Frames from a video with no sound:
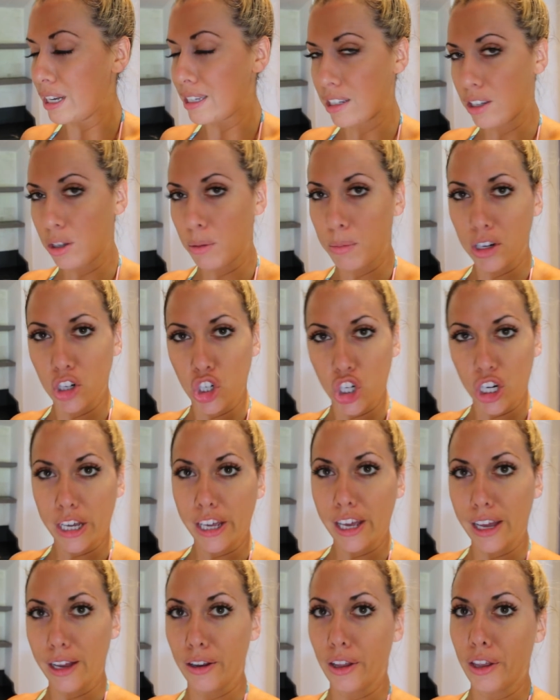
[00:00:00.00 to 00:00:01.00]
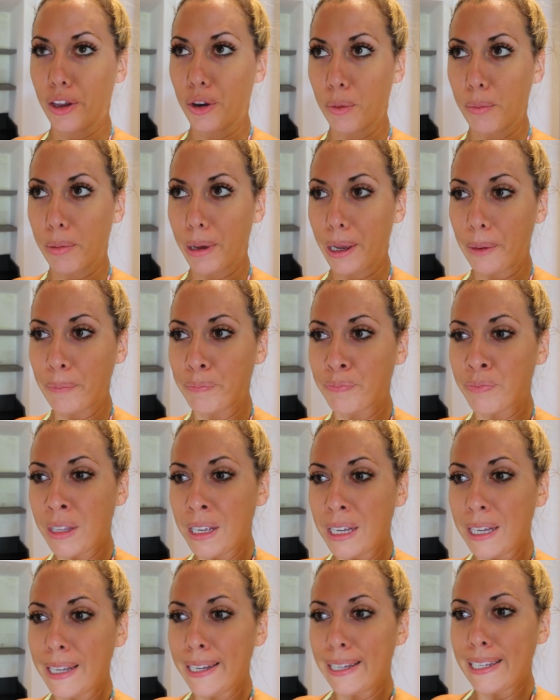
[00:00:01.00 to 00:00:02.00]
It's a little bit cheeky and
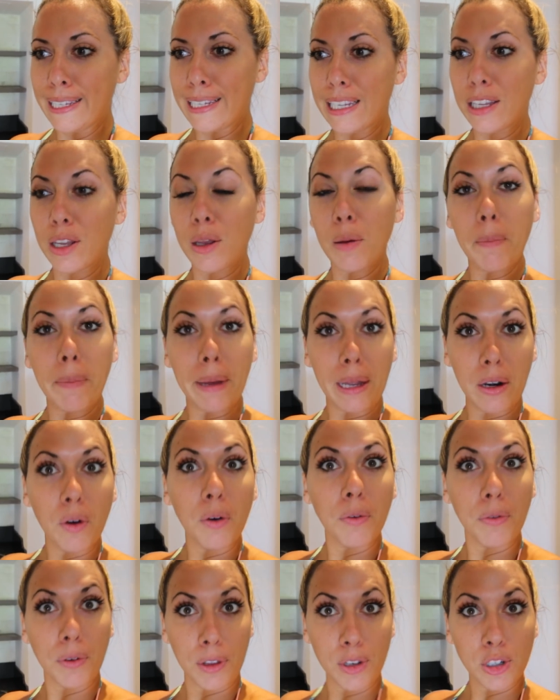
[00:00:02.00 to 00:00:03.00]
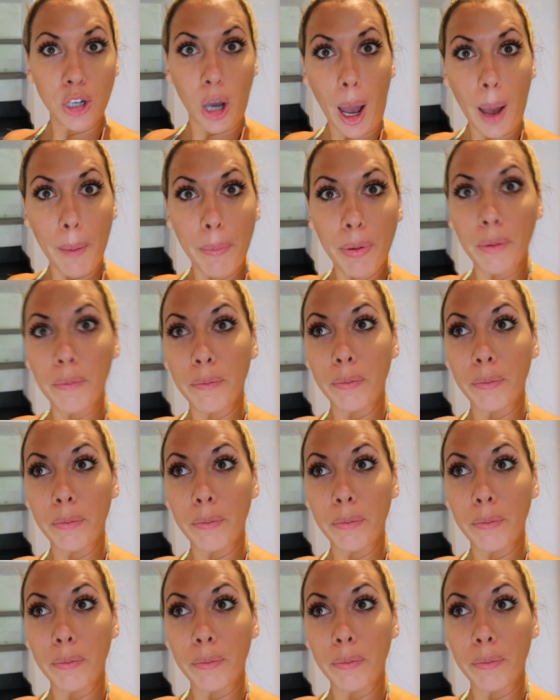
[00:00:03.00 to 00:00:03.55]
it's a little bit over the top,